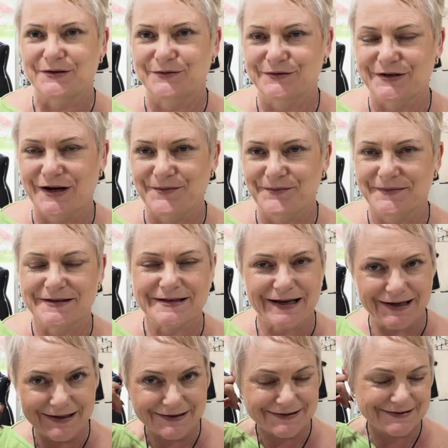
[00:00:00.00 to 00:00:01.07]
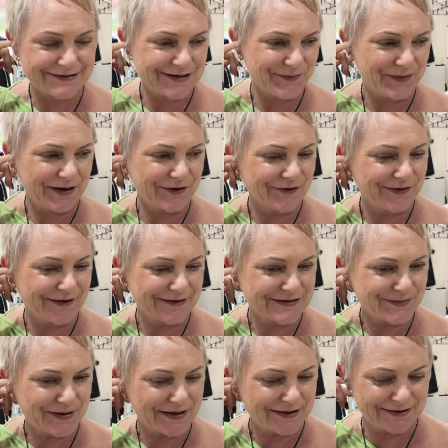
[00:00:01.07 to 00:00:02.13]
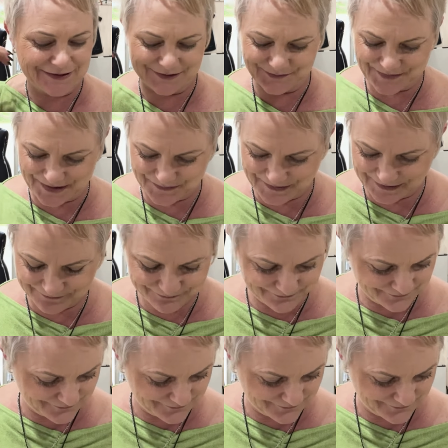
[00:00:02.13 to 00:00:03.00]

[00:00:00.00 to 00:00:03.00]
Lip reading: oh, don't say so many good things about it. It'll make me